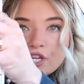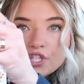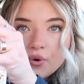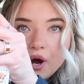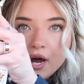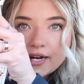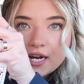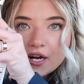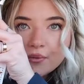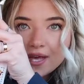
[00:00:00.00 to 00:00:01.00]
So on
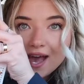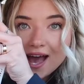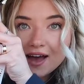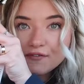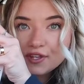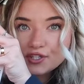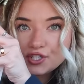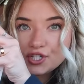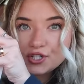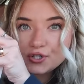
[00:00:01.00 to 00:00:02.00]
here we have this
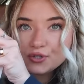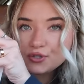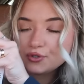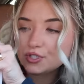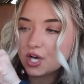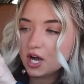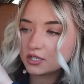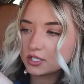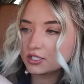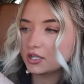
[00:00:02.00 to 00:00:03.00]

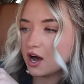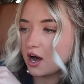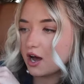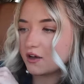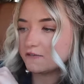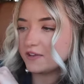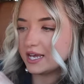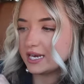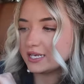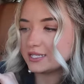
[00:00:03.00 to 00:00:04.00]
$2 off
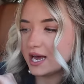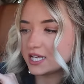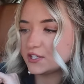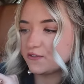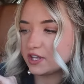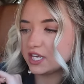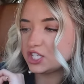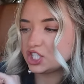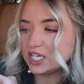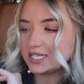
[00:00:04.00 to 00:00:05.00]
any size
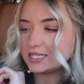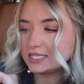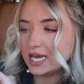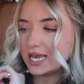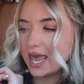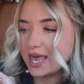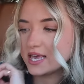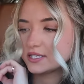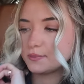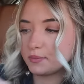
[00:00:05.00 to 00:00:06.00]
Philly cheesesteak
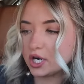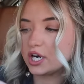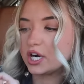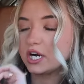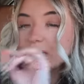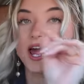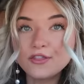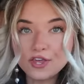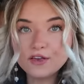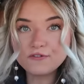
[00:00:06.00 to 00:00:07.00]
Angus burger.
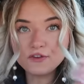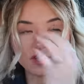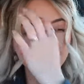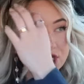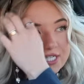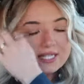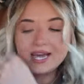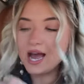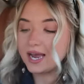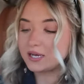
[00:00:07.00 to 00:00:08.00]
The Philly
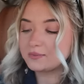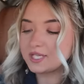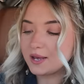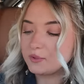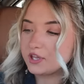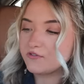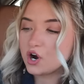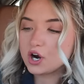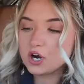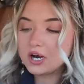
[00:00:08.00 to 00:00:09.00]
cheesesteak items I believe
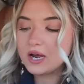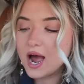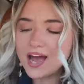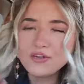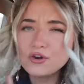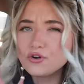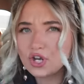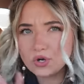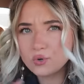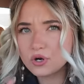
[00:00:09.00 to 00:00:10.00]
are either
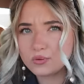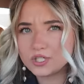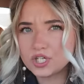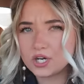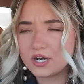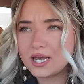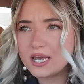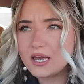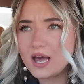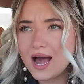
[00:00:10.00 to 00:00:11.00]
new or returning.